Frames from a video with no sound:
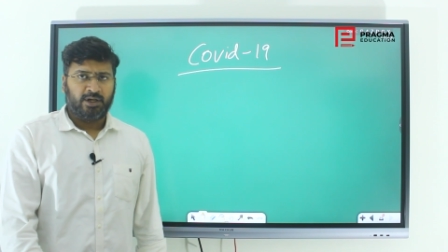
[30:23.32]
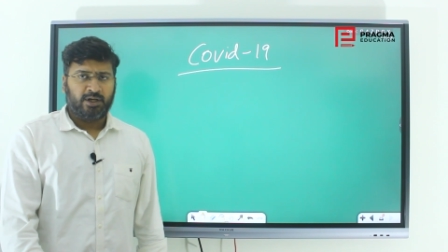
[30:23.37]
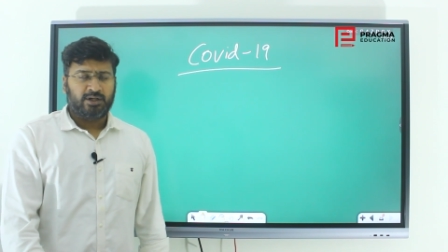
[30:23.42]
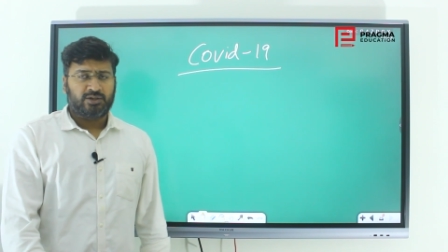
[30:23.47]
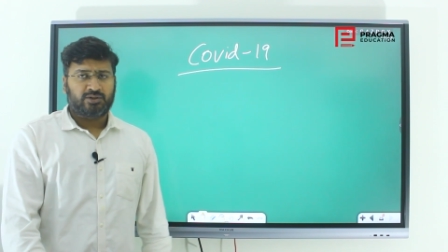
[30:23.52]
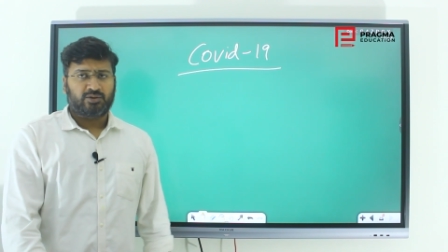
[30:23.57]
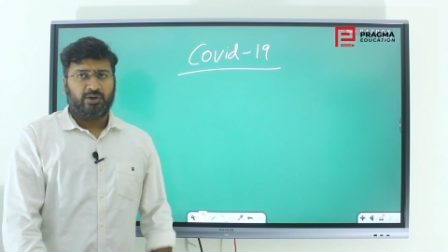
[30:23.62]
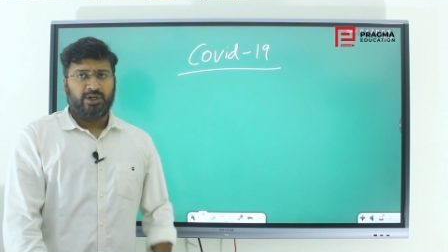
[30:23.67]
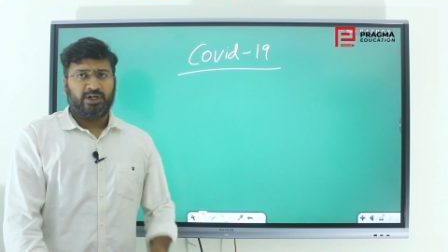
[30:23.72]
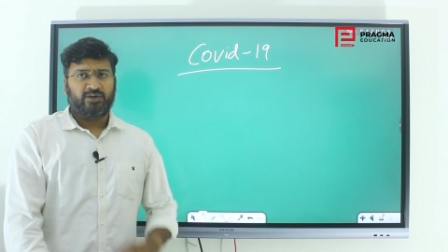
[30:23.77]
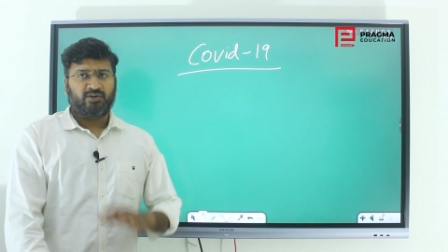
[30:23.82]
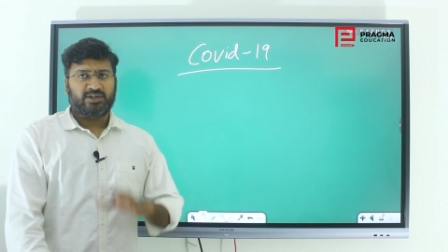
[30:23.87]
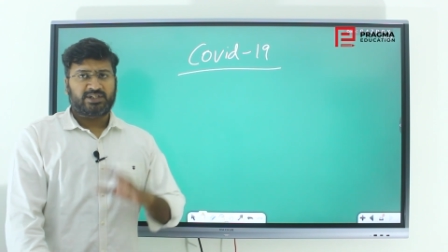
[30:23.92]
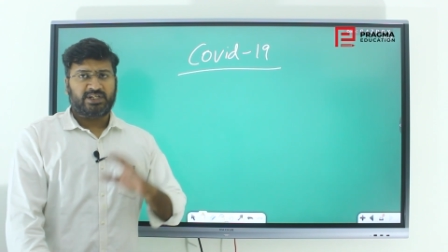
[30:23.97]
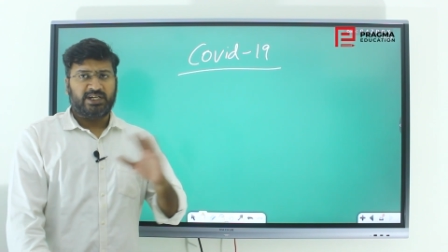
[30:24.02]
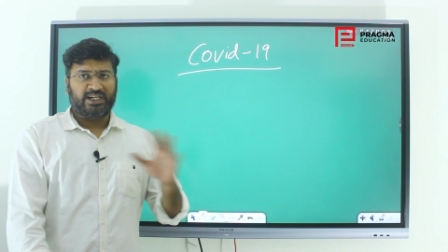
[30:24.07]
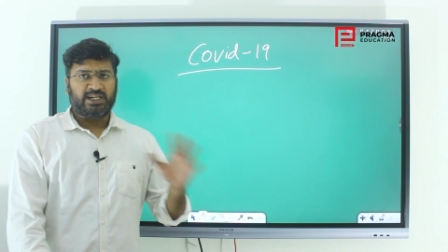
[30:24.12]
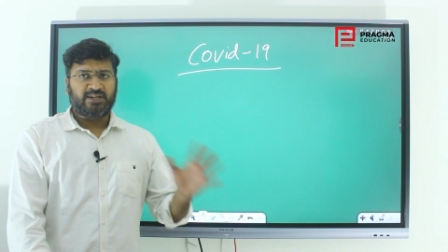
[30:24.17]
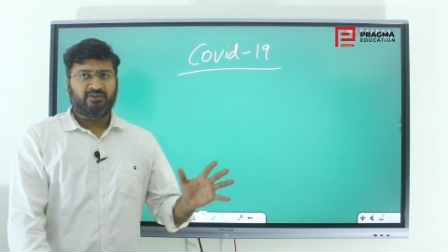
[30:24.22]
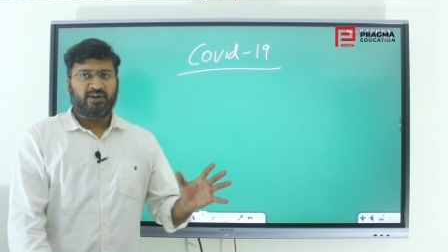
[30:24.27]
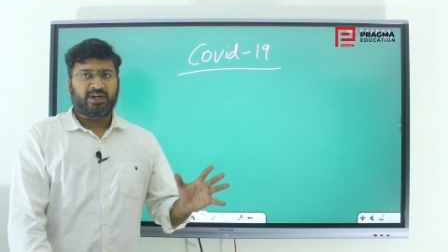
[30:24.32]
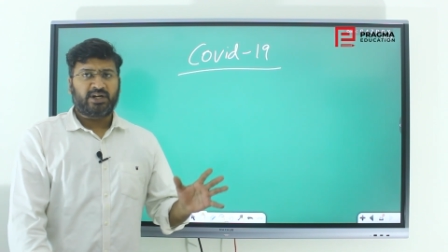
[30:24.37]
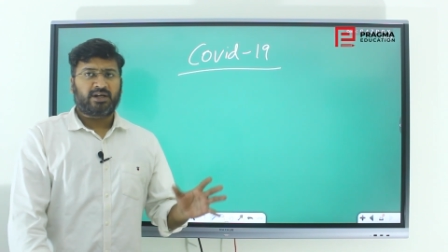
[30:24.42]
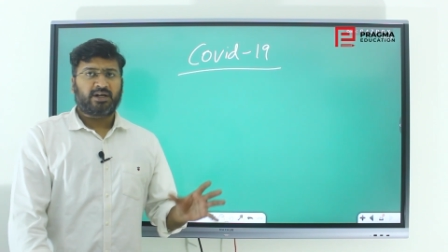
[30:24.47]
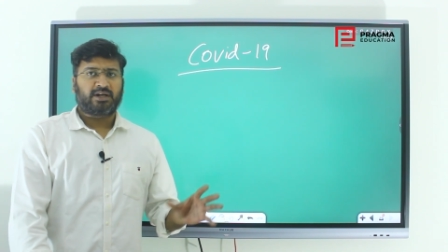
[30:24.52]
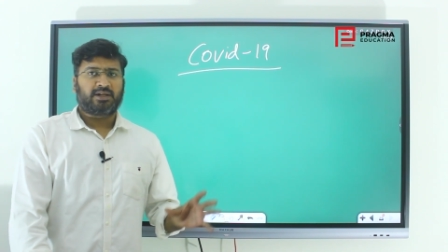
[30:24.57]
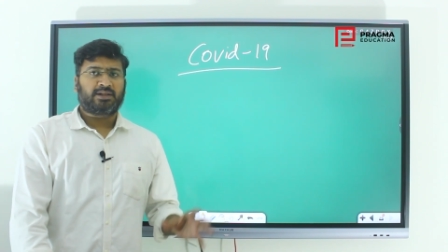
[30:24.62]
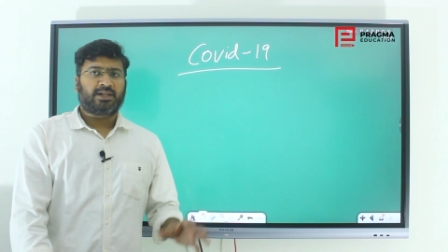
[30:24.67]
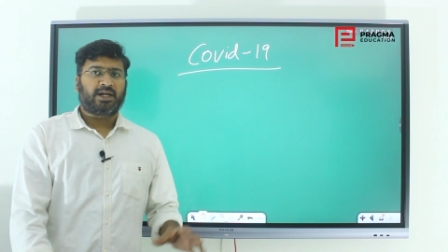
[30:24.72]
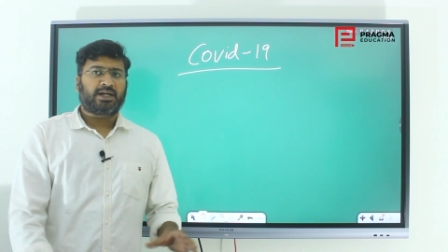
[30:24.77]
So it was an
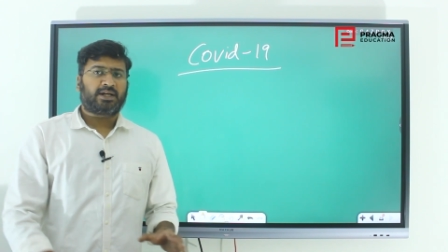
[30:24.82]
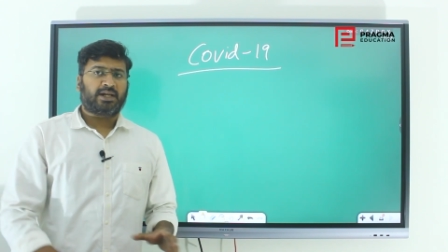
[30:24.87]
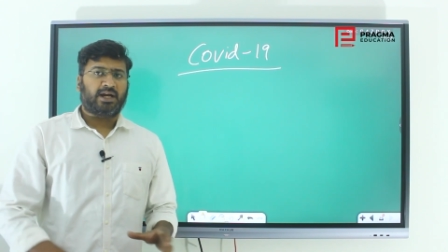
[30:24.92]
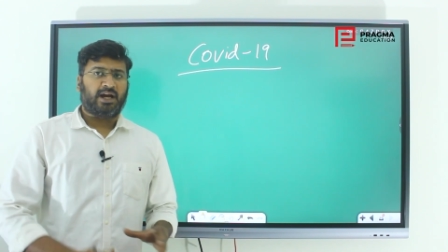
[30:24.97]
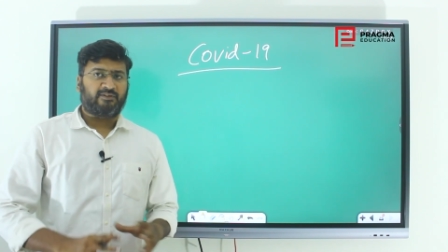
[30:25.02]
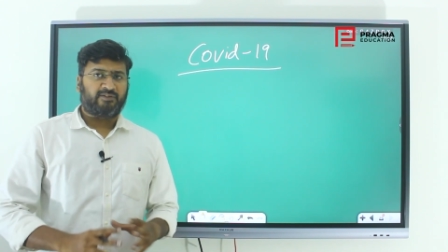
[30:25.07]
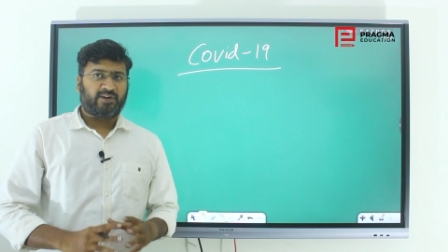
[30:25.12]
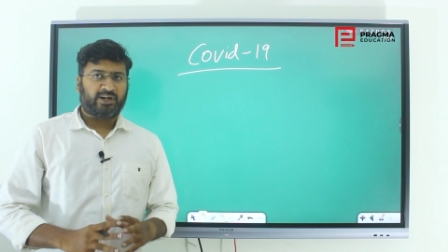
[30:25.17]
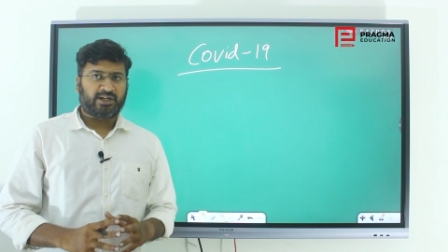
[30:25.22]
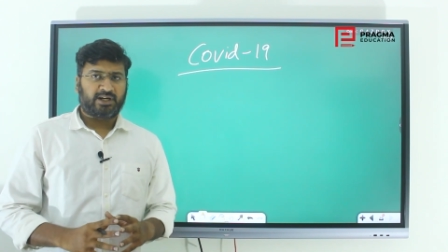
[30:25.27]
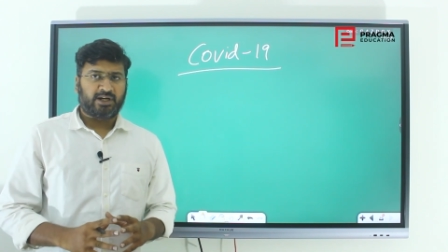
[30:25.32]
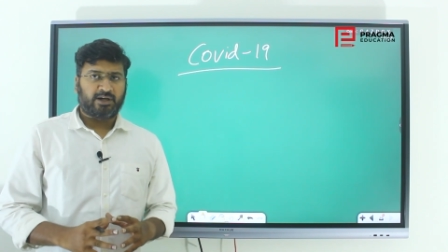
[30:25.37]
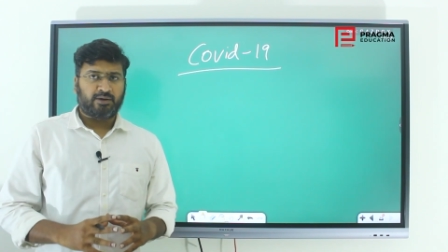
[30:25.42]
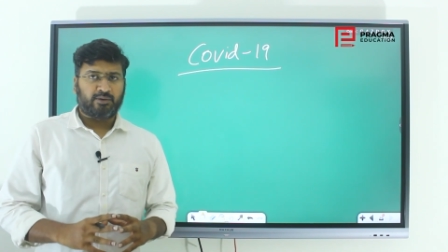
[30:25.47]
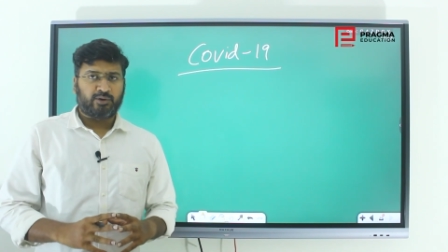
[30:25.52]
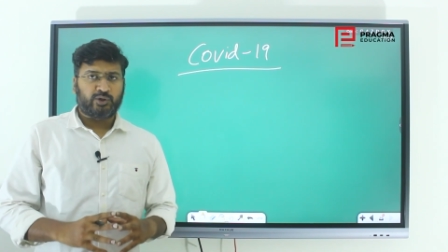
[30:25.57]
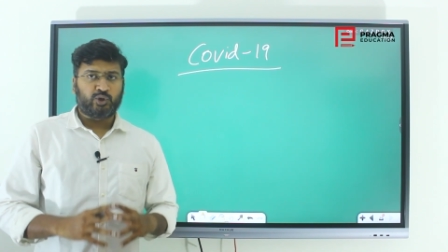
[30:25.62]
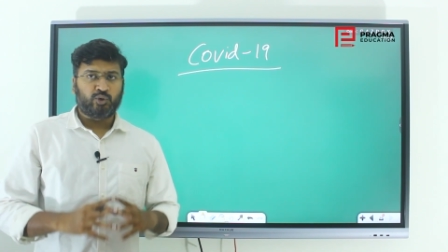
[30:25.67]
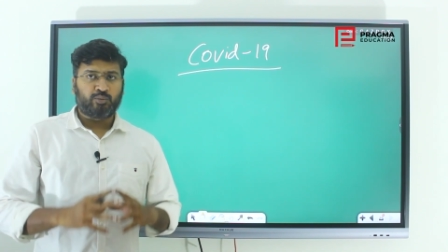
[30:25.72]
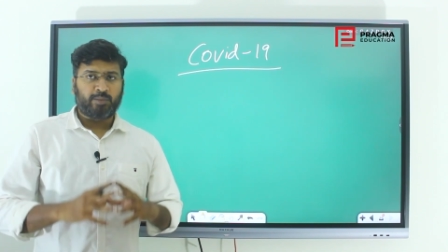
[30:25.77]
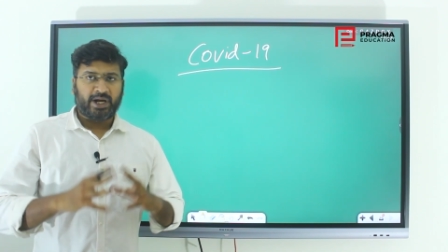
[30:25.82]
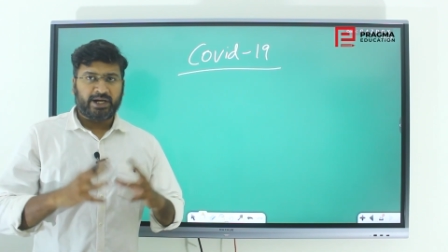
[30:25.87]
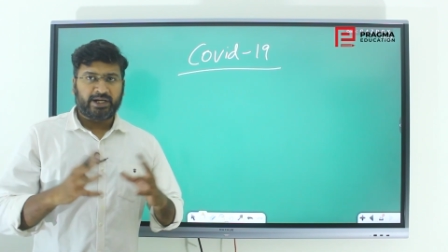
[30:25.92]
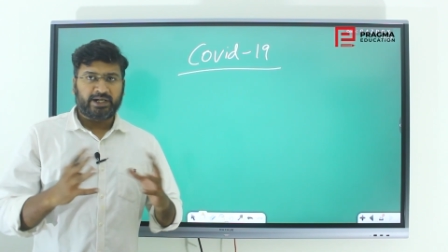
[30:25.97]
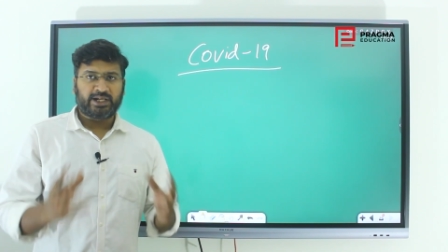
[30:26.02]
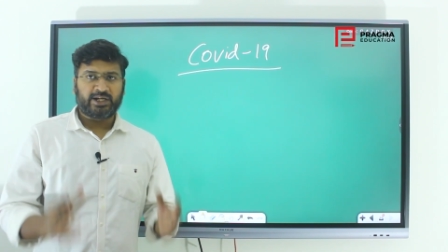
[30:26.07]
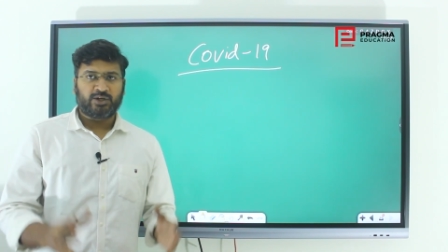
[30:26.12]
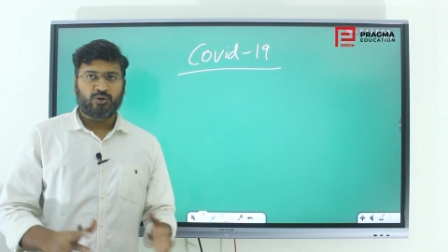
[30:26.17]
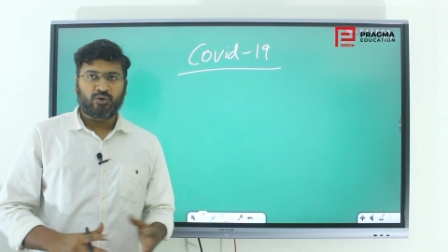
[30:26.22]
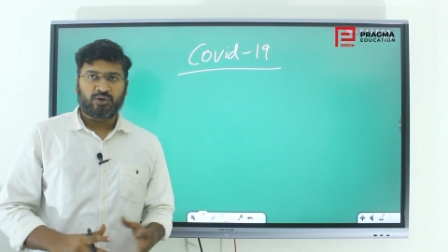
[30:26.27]
event that affected
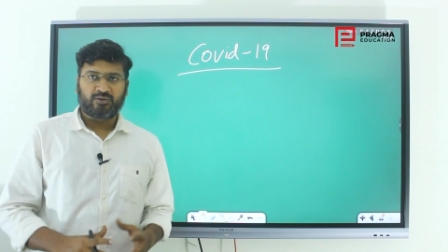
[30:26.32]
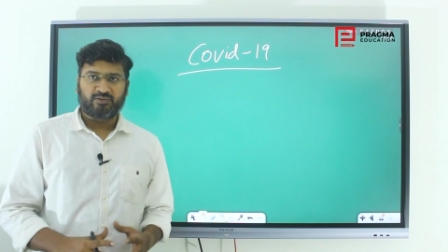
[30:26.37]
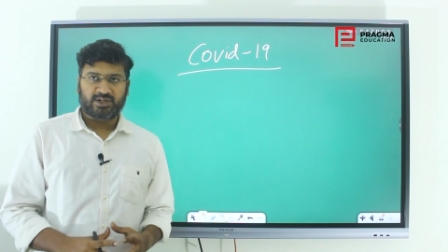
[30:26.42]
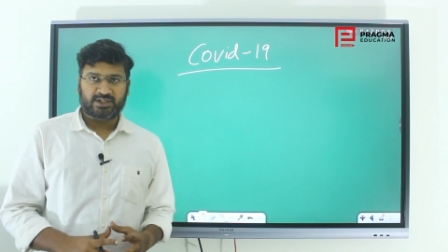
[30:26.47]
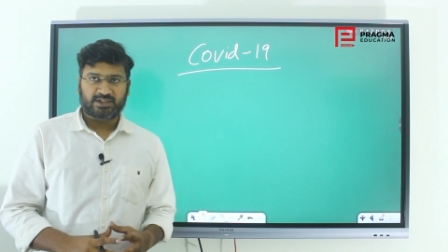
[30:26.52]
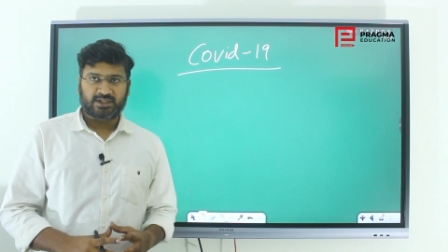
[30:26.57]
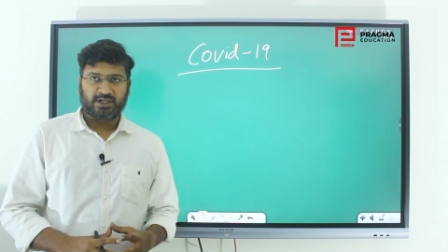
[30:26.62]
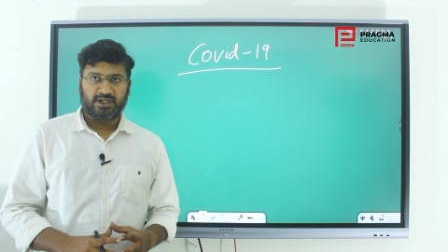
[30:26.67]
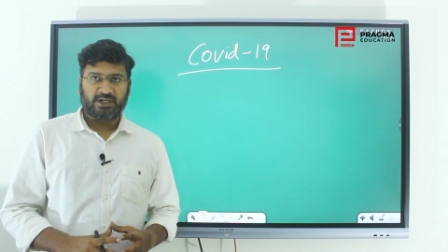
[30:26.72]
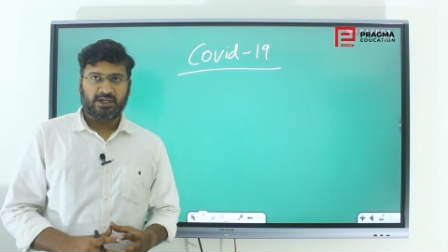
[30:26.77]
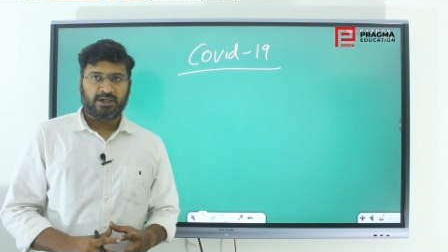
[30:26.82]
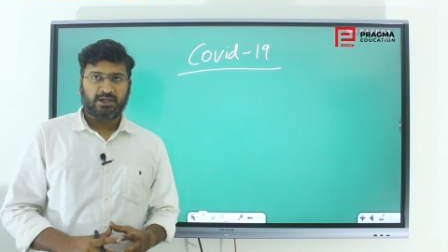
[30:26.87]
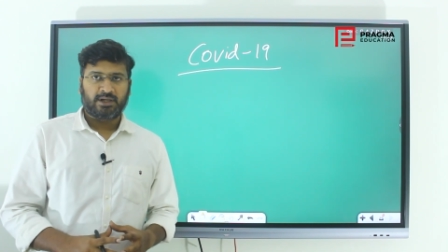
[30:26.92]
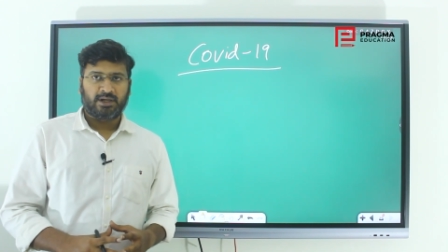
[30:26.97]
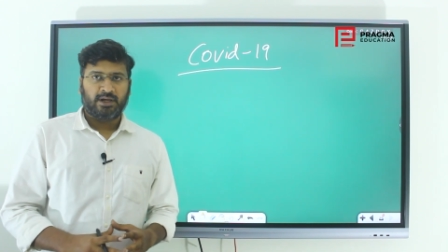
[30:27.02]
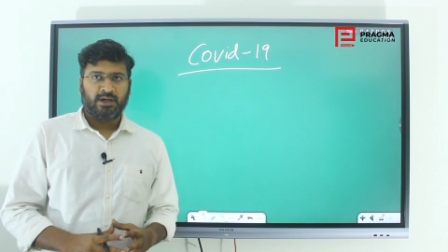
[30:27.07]
humanity universally.